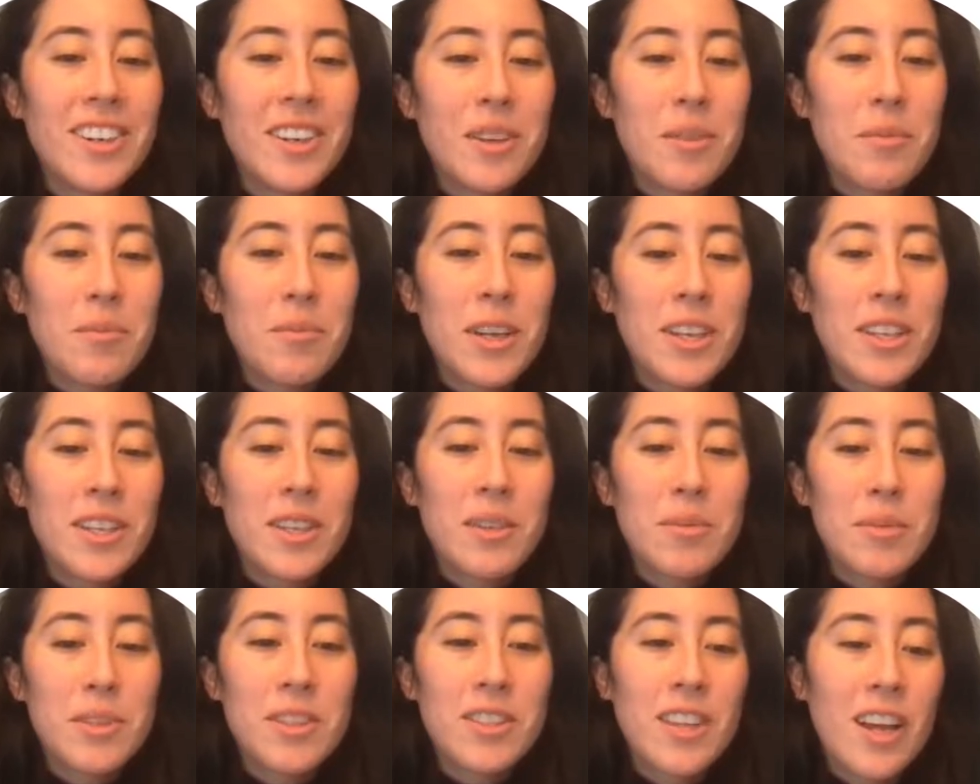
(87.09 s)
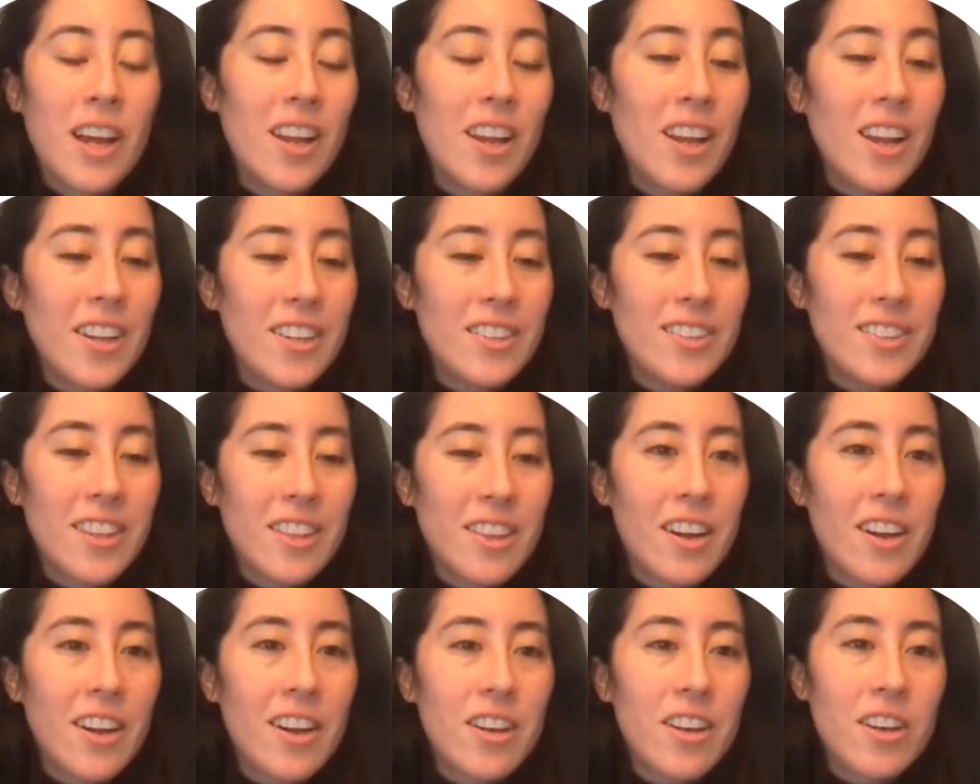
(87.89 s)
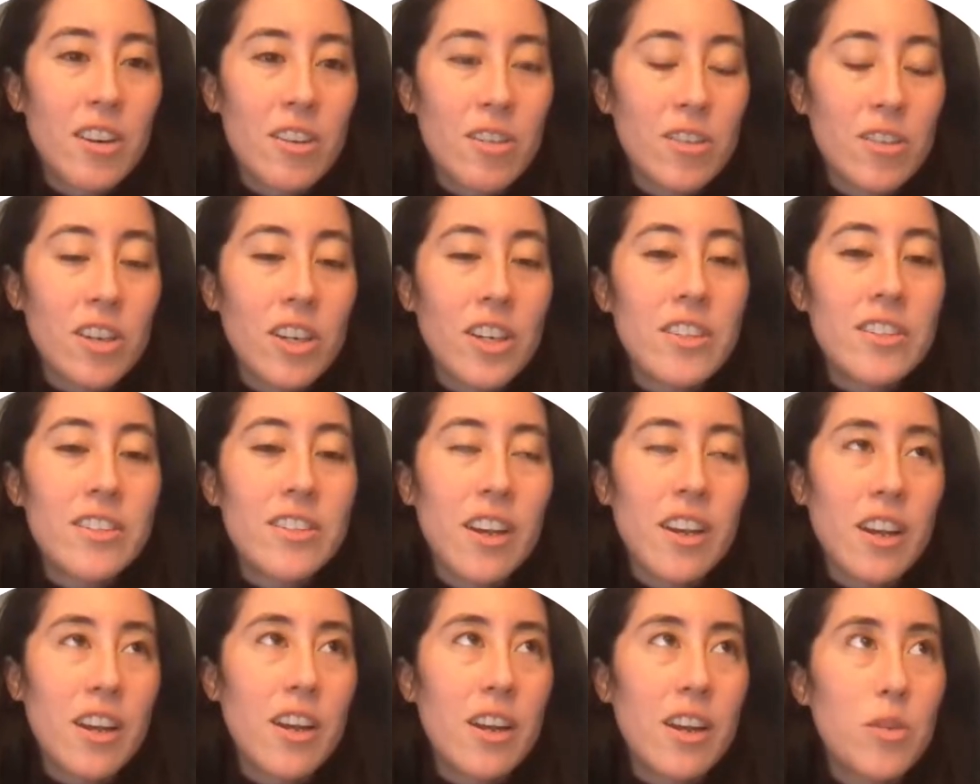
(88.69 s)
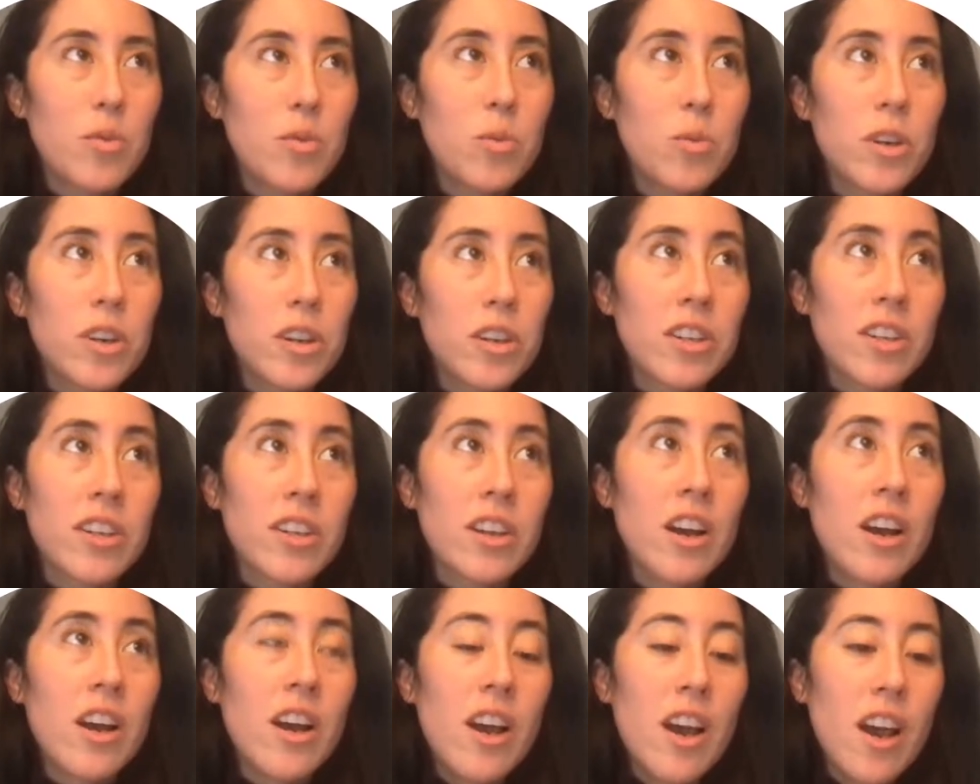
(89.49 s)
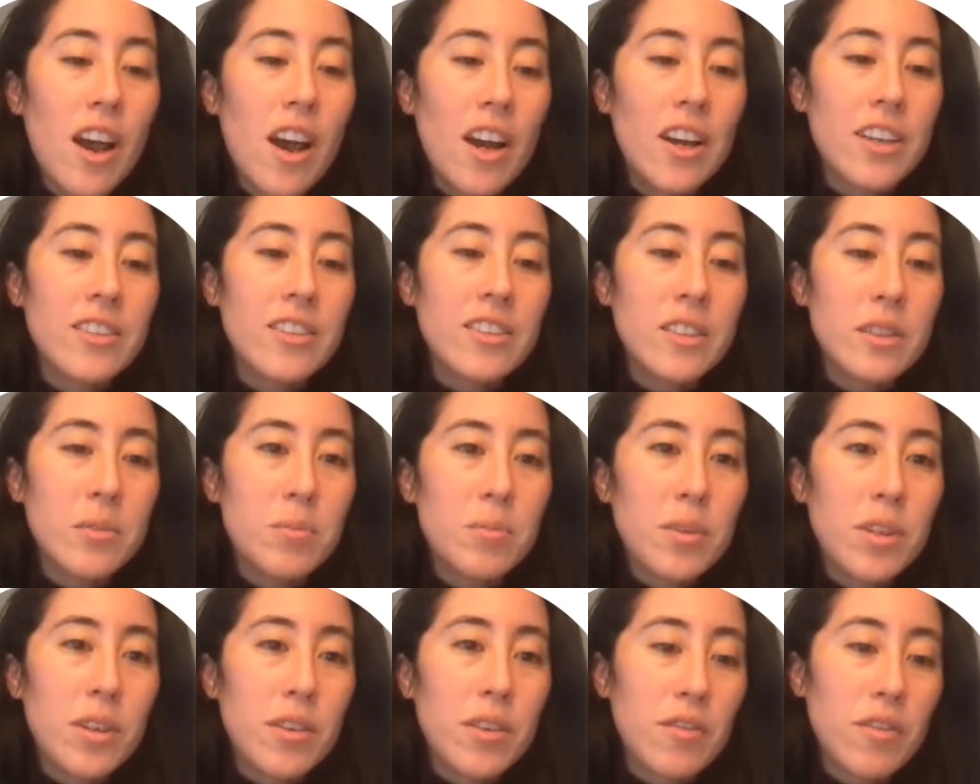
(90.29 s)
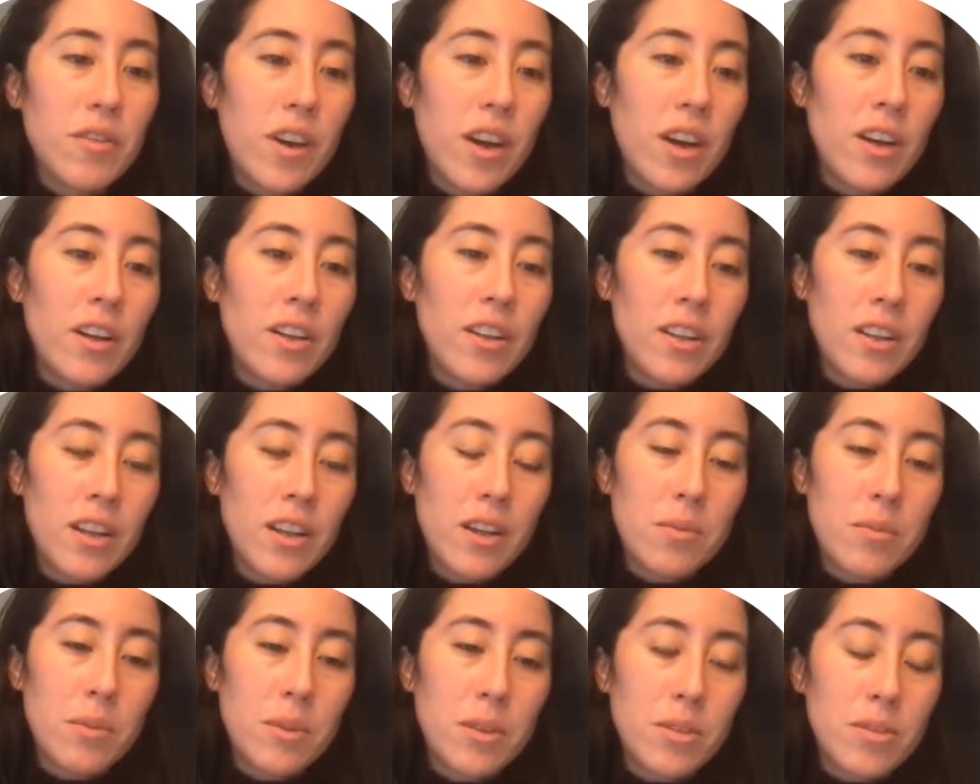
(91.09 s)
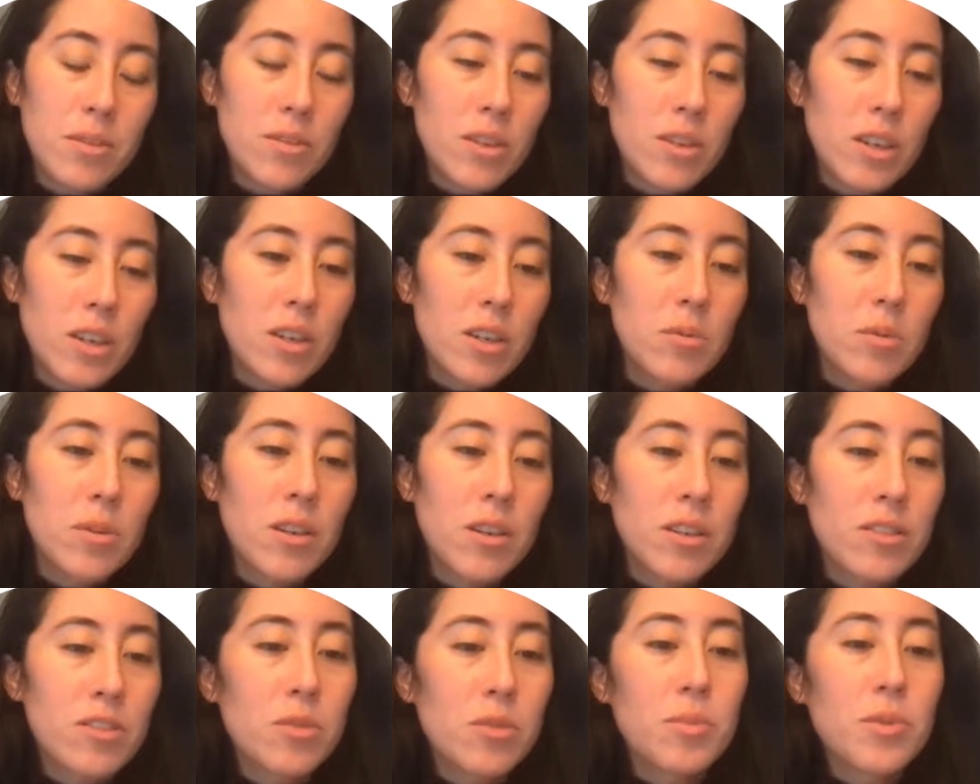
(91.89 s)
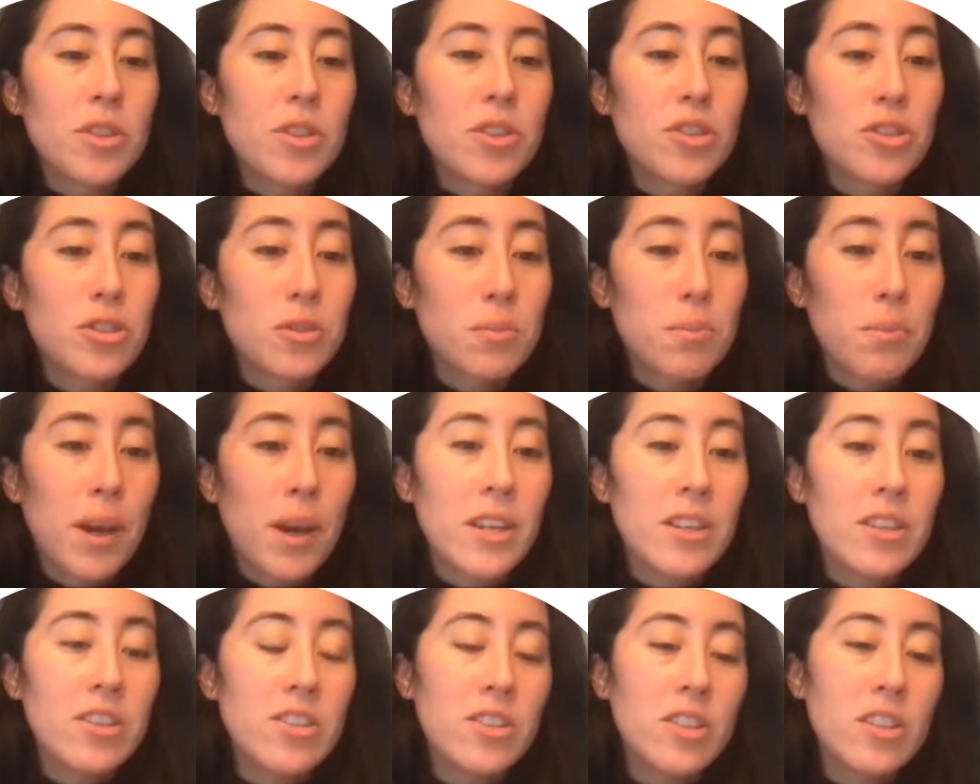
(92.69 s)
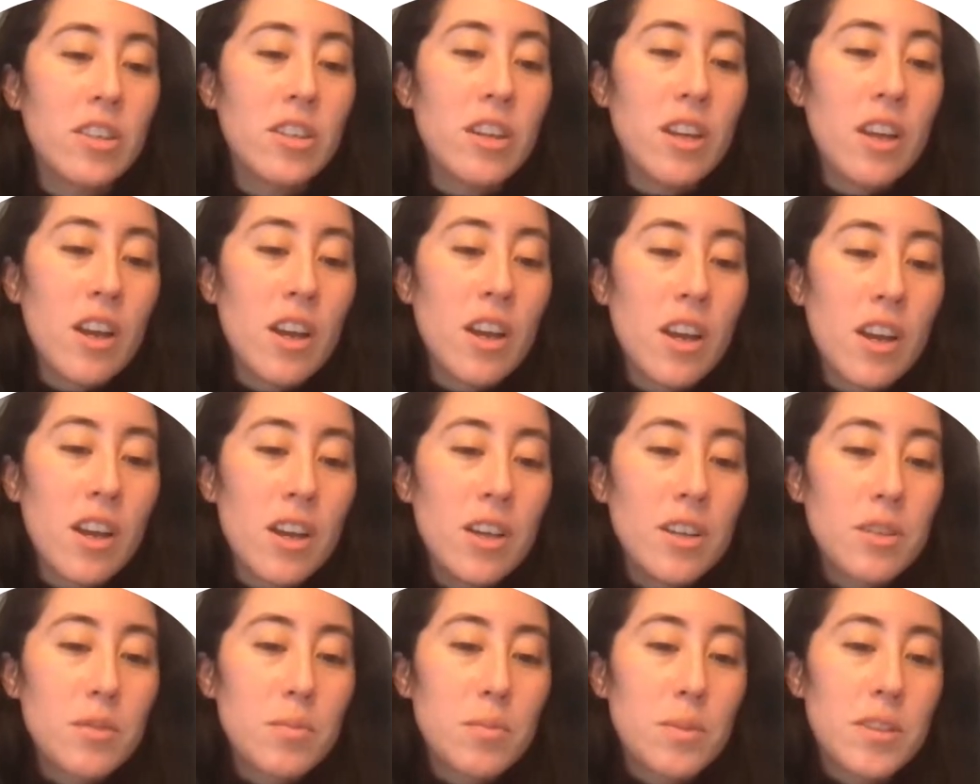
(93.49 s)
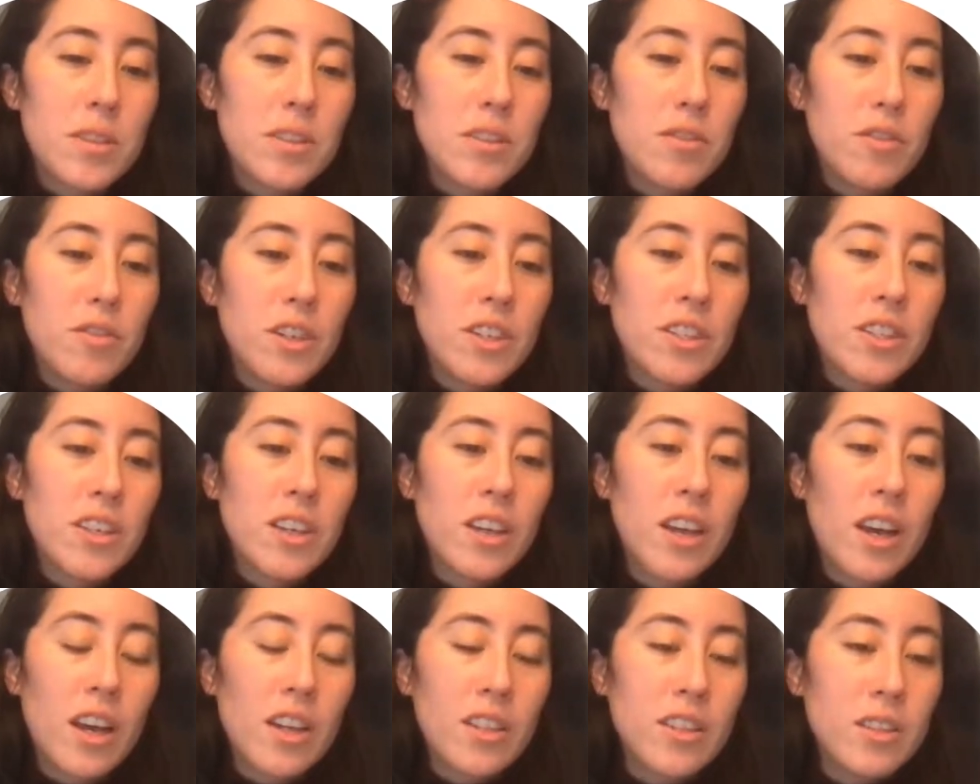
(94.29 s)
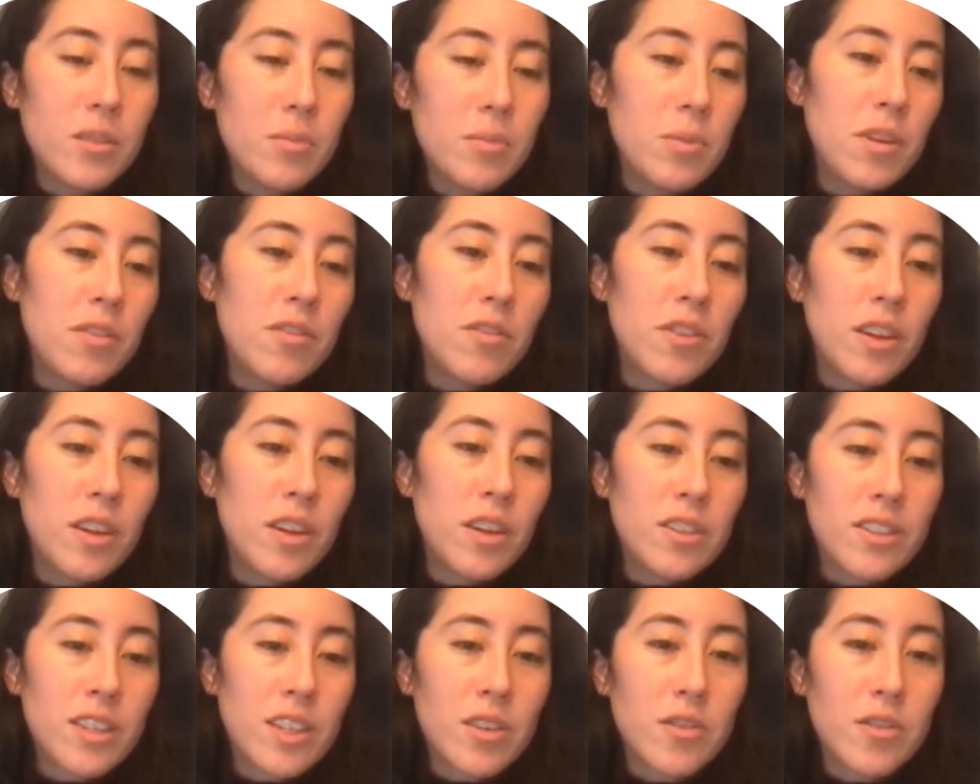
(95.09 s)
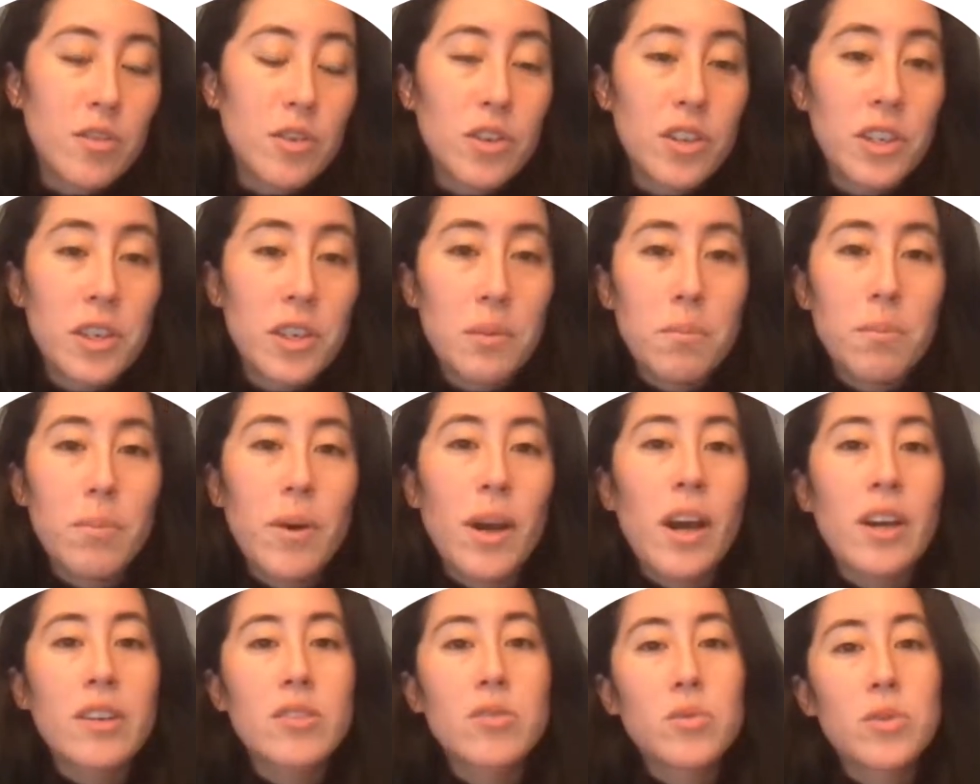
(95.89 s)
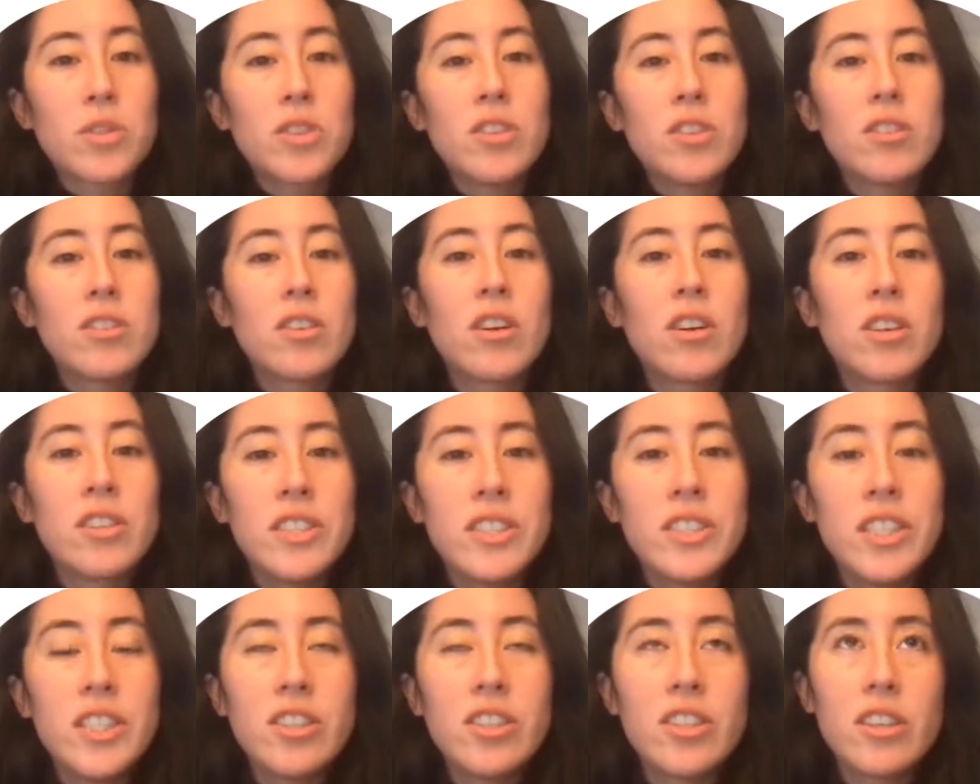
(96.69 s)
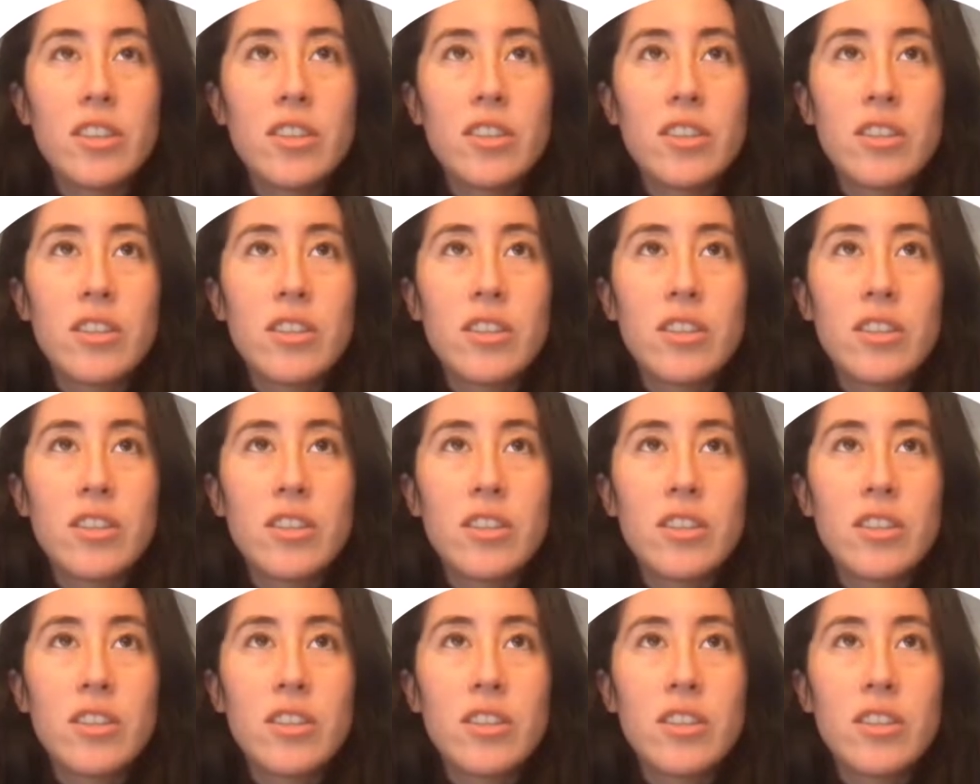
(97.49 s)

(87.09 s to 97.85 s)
My name is Alessandra Rojas, and I work at EPFL. I'm a Sustainable Entrepreneurship Manager, specifically at EPFL Tech for Impact, which is our initiative